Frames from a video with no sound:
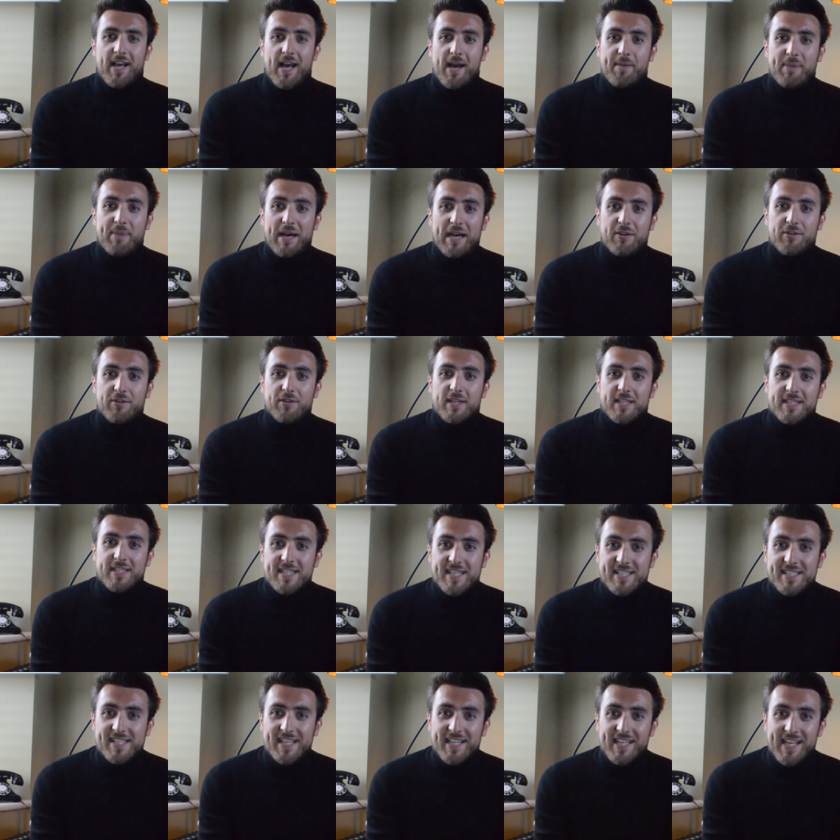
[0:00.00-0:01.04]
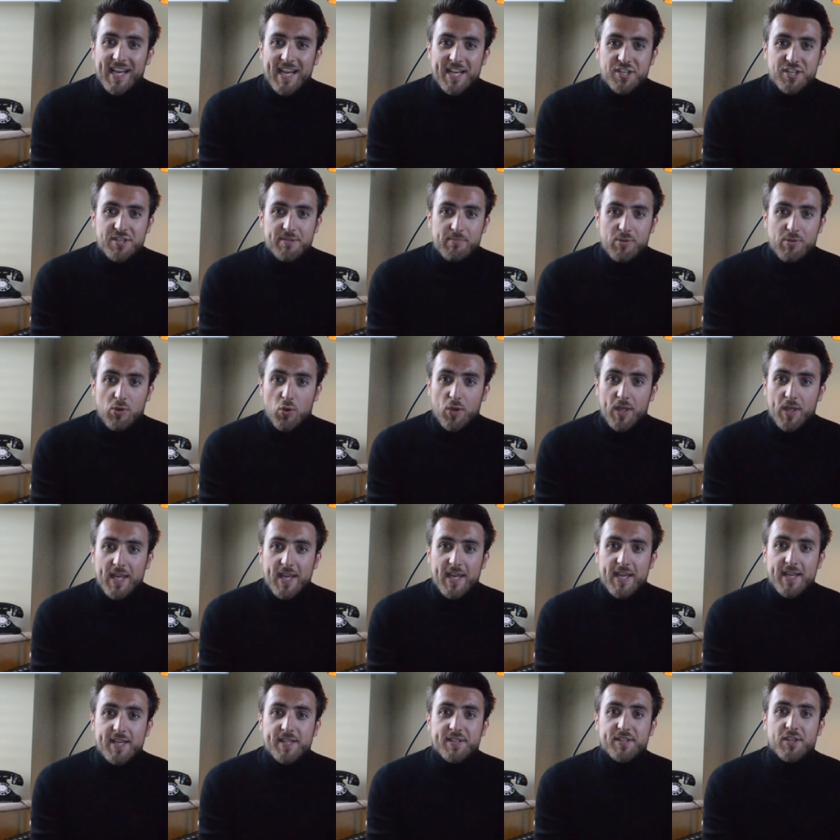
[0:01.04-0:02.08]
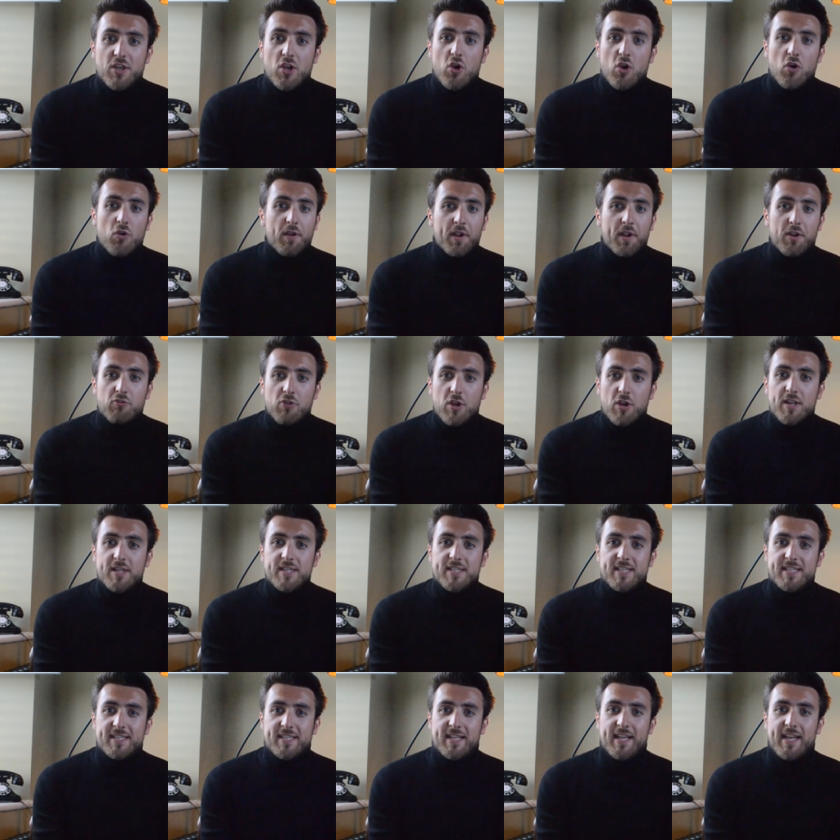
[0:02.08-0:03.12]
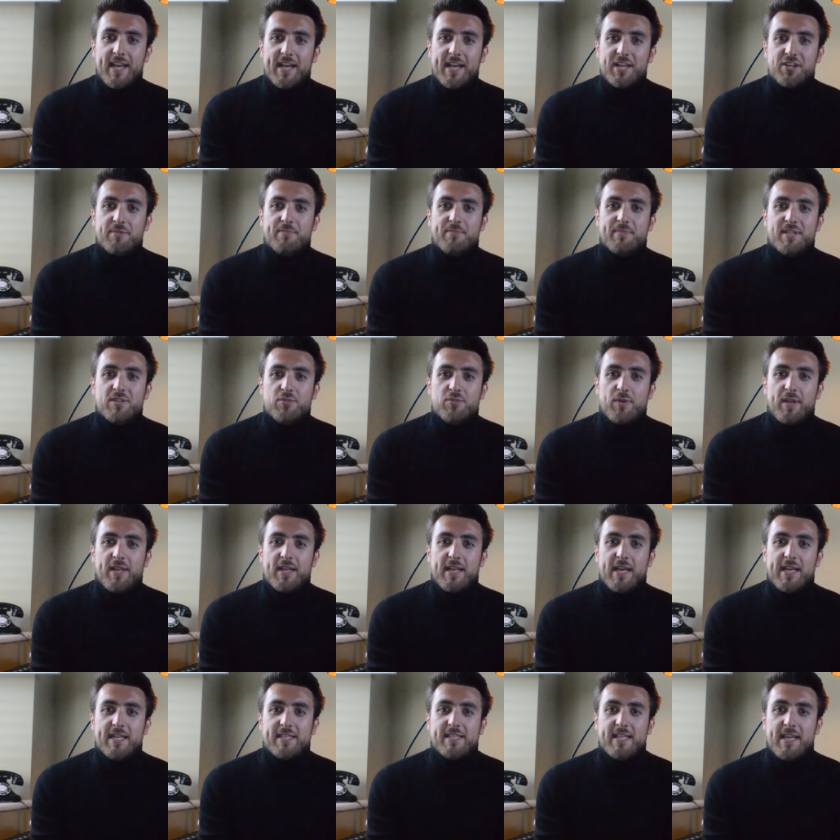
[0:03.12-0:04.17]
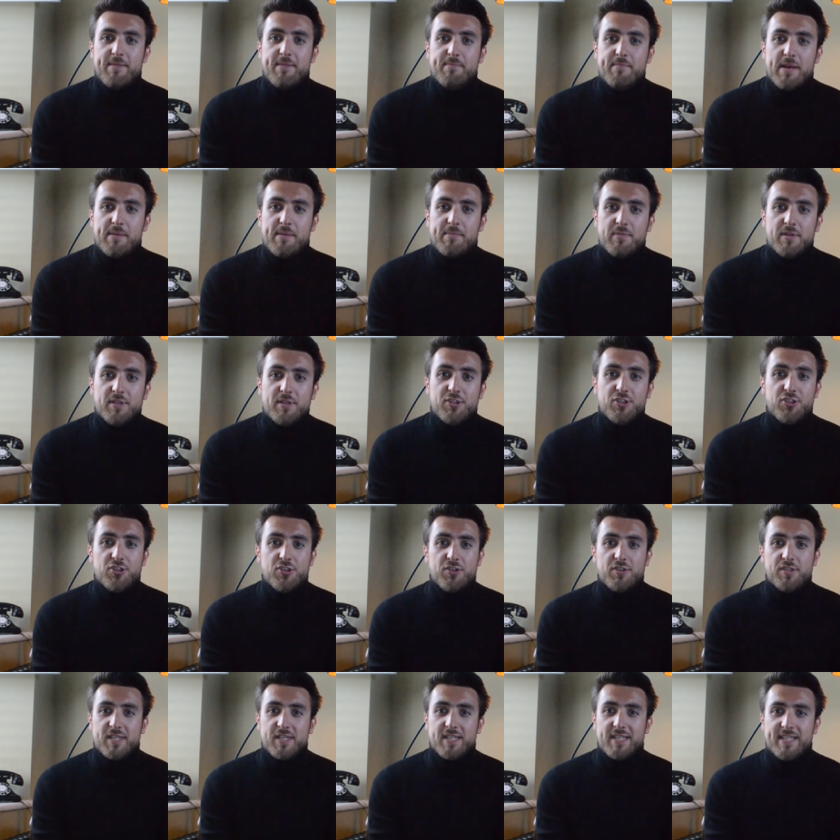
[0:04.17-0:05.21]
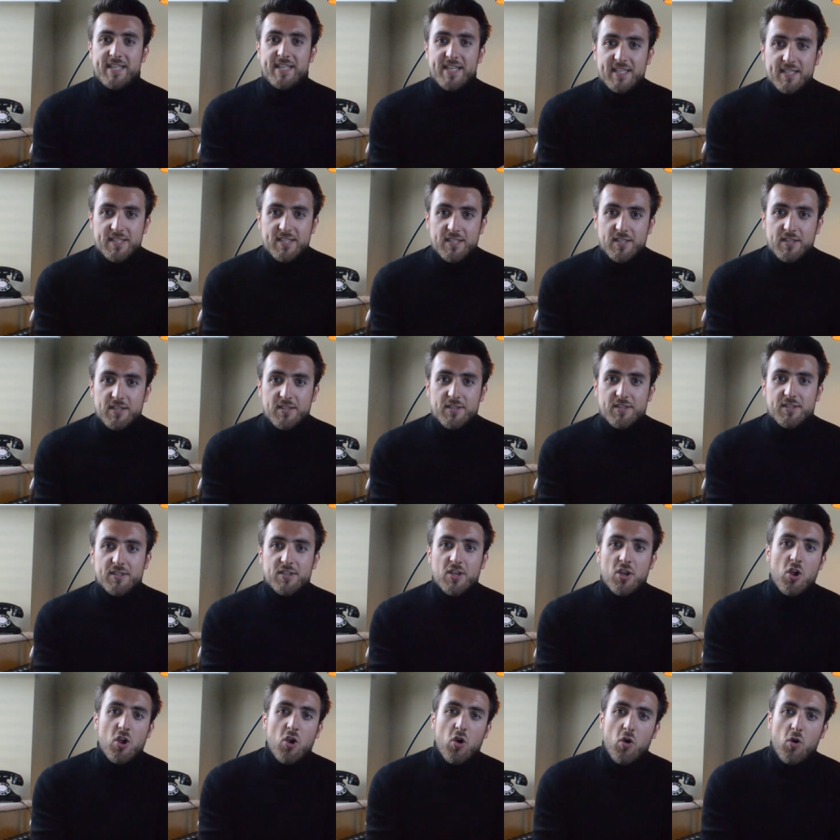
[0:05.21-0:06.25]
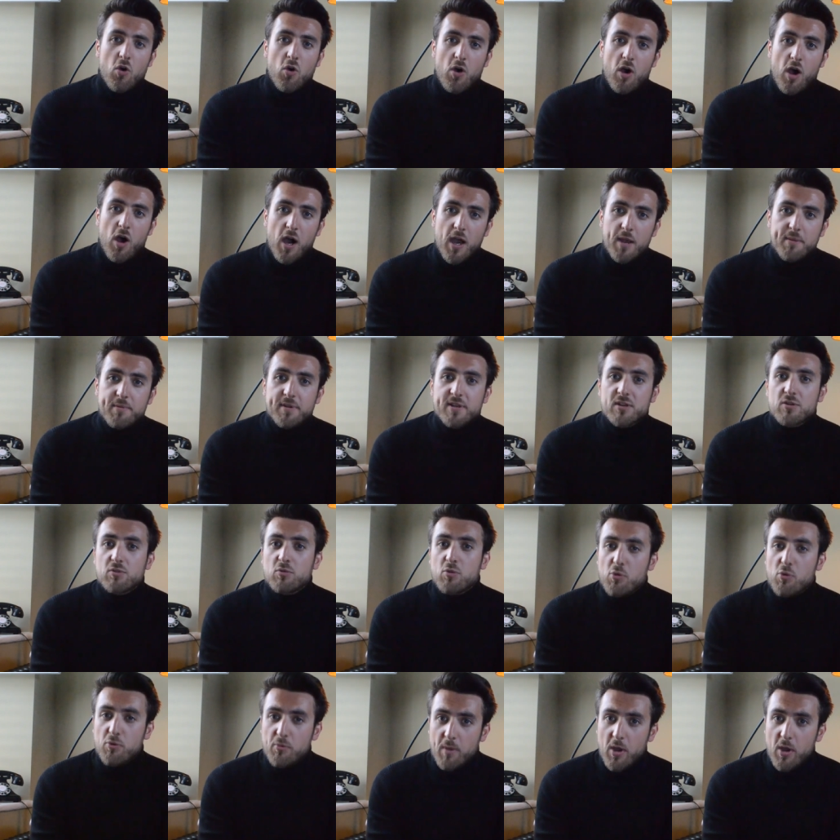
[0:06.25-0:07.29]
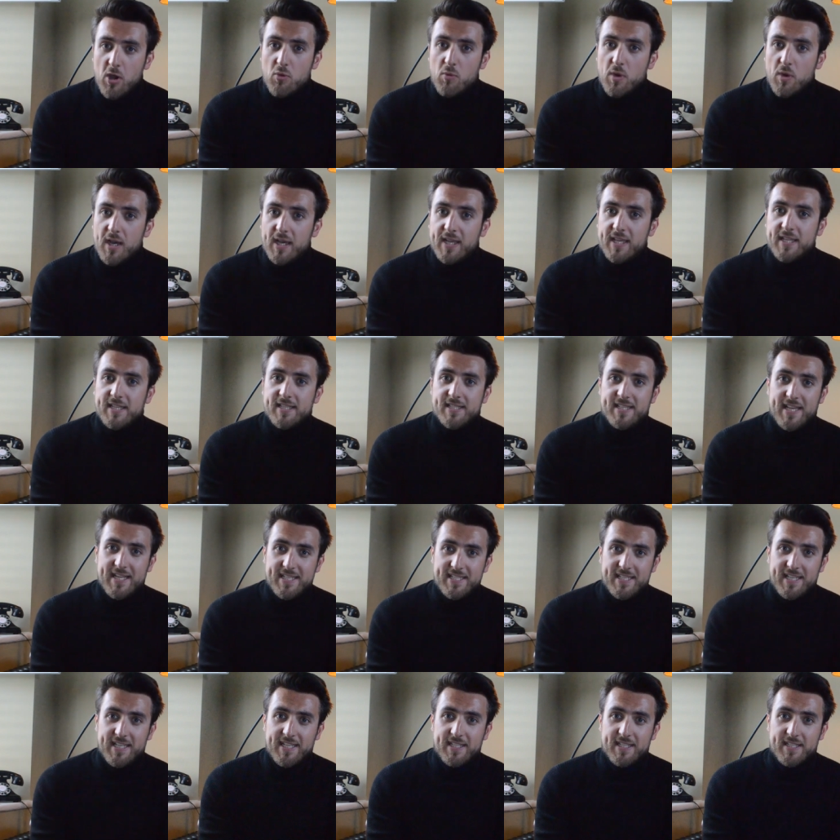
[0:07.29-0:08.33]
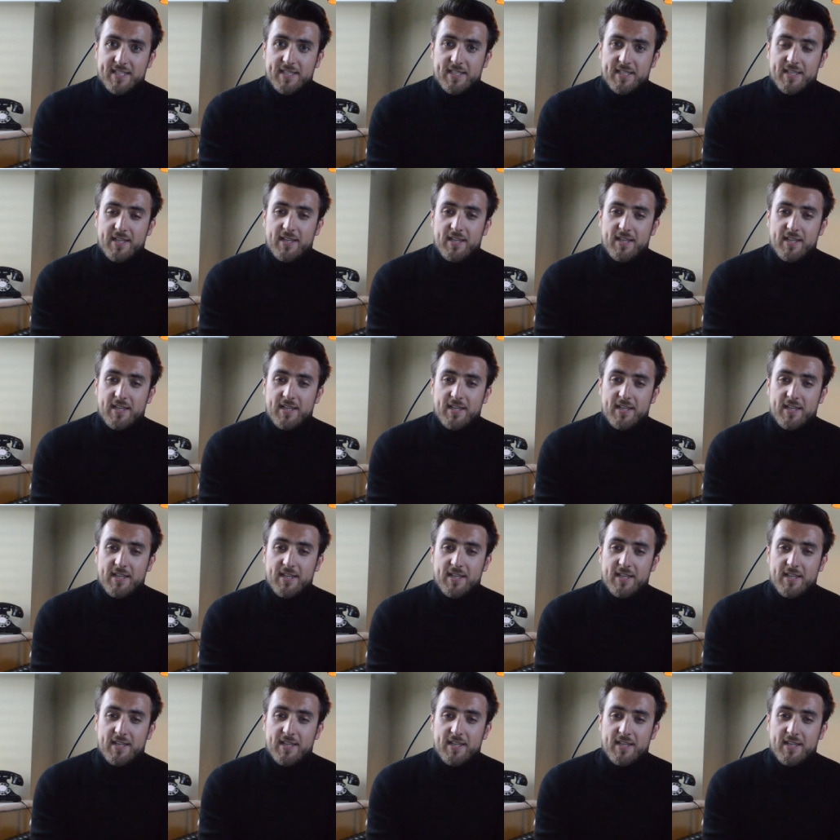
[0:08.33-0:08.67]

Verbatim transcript: about disengaged employees or a growing disconnection between their team members due to distance or hybrid or remote working settings.